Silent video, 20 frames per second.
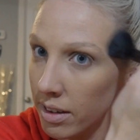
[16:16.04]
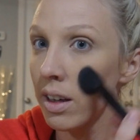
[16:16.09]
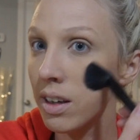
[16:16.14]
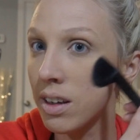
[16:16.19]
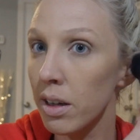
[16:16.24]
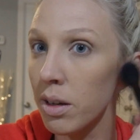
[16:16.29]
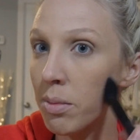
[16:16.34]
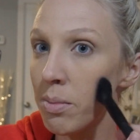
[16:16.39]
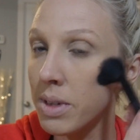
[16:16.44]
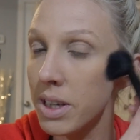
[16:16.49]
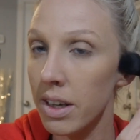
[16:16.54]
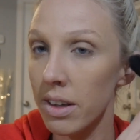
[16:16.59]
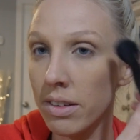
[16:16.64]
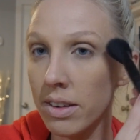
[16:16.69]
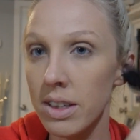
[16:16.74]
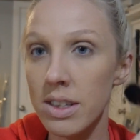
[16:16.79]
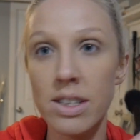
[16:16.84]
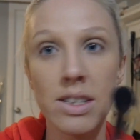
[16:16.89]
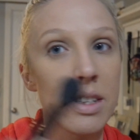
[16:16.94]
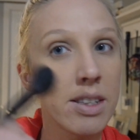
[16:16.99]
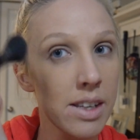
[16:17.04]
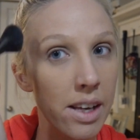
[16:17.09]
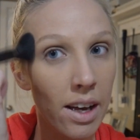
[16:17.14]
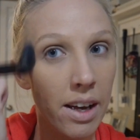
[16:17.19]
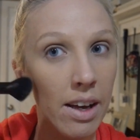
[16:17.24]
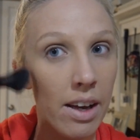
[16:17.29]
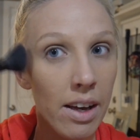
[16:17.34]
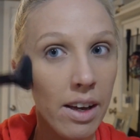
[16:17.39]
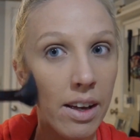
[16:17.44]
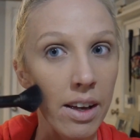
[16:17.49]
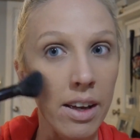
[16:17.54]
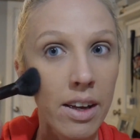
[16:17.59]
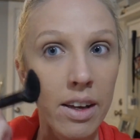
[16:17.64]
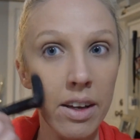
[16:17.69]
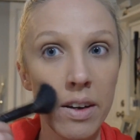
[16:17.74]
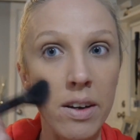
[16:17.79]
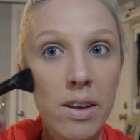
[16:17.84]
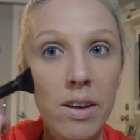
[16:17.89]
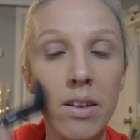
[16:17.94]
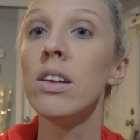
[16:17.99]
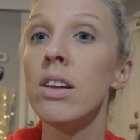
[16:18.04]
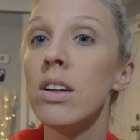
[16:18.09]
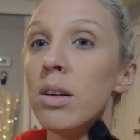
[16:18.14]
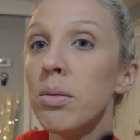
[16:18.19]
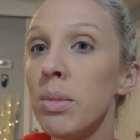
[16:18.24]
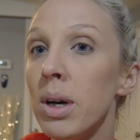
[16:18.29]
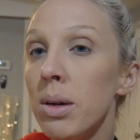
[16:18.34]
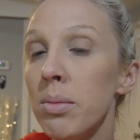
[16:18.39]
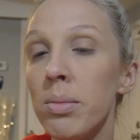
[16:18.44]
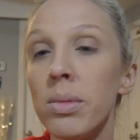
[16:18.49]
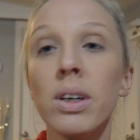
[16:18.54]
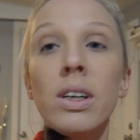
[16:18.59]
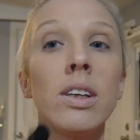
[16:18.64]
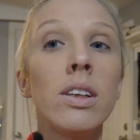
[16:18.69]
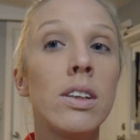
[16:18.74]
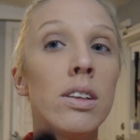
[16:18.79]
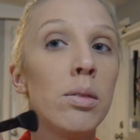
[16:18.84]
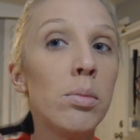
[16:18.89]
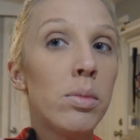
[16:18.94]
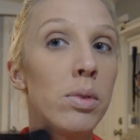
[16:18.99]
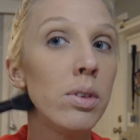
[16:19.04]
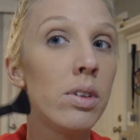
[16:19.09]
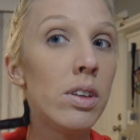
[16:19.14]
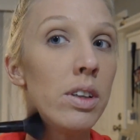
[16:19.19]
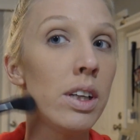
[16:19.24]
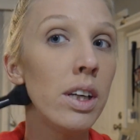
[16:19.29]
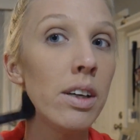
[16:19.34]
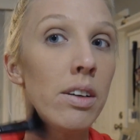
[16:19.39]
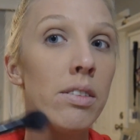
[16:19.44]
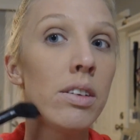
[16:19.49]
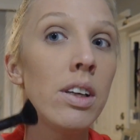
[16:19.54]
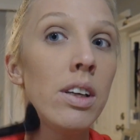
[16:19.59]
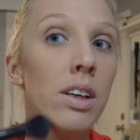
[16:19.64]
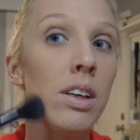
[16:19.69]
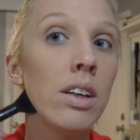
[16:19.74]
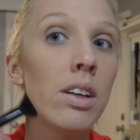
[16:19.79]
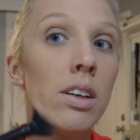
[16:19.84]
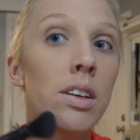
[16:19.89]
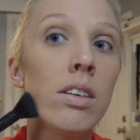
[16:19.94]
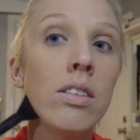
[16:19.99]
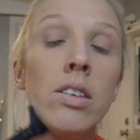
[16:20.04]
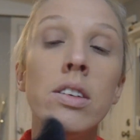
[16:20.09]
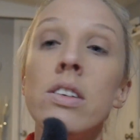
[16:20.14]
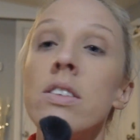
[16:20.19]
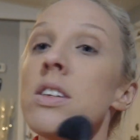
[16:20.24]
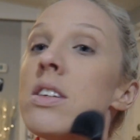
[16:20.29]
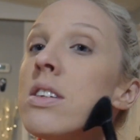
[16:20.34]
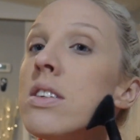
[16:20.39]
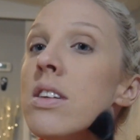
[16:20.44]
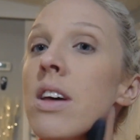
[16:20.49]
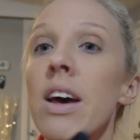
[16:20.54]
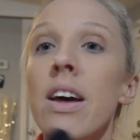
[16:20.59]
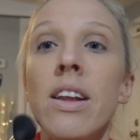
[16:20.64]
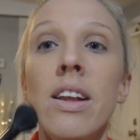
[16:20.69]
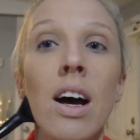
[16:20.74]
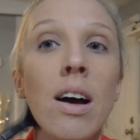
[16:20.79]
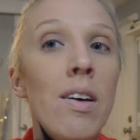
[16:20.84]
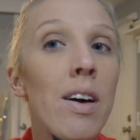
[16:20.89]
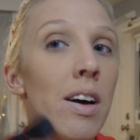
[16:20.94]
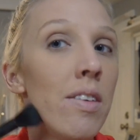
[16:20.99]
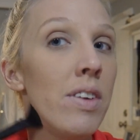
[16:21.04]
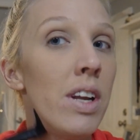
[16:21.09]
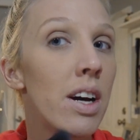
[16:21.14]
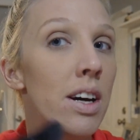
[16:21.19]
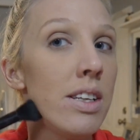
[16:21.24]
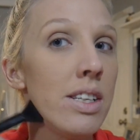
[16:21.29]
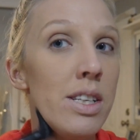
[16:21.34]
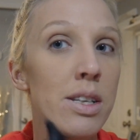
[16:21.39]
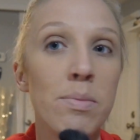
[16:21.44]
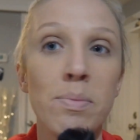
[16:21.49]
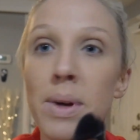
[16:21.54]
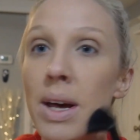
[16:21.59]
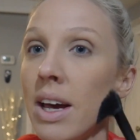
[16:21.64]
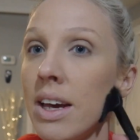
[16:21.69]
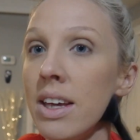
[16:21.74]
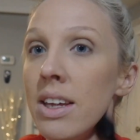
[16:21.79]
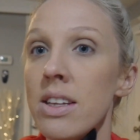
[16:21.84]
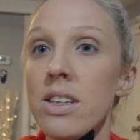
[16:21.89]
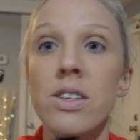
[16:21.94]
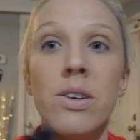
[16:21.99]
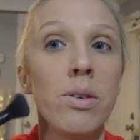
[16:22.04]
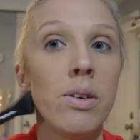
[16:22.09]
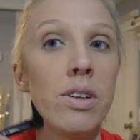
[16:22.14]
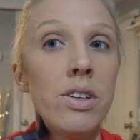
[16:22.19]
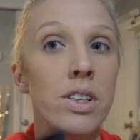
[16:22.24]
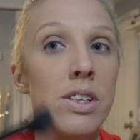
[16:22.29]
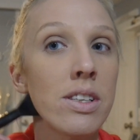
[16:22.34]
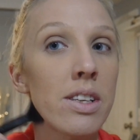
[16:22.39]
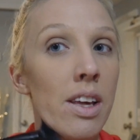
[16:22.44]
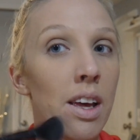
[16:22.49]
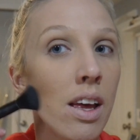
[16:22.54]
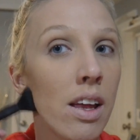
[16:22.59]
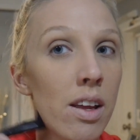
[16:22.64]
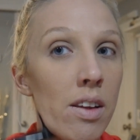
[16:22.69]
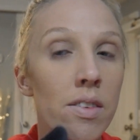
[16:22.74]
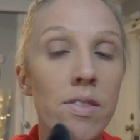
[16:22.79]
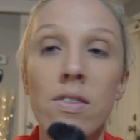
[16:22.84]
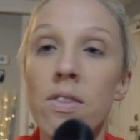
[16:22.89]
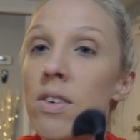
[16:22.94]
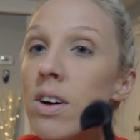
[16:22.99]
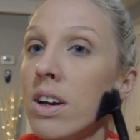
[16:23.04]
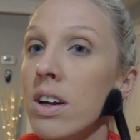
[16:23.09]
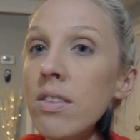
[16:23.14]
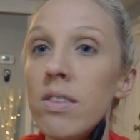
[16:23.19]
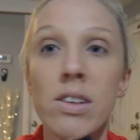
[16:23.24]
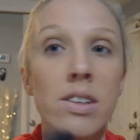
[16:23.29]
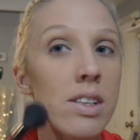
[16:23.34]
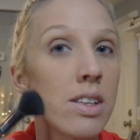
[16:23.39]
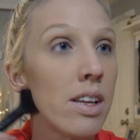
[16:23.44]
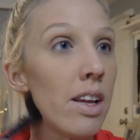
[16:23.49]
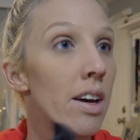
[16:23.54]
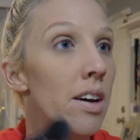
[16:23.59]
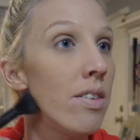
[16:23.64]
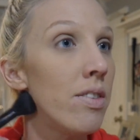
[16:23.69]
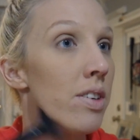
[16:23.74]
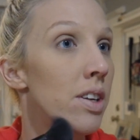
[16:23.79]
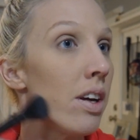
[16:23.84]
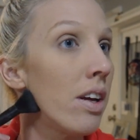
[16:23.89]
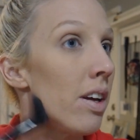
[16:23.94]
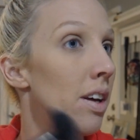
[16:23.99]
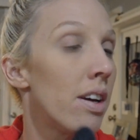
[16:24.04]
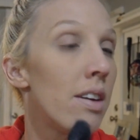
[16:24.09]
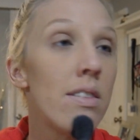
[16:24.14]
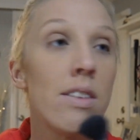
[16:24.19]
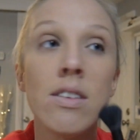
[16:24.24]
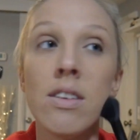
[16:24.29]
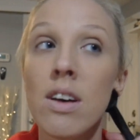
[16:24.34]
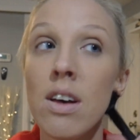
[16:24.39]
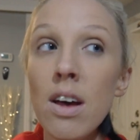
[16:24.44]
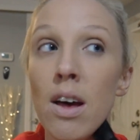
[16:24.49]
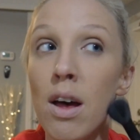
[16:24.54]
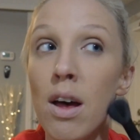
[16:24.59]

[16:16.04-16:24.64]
and come down the side. And then I might bring some more down here. And I have not dipped back into it. Just kind of whatever's left on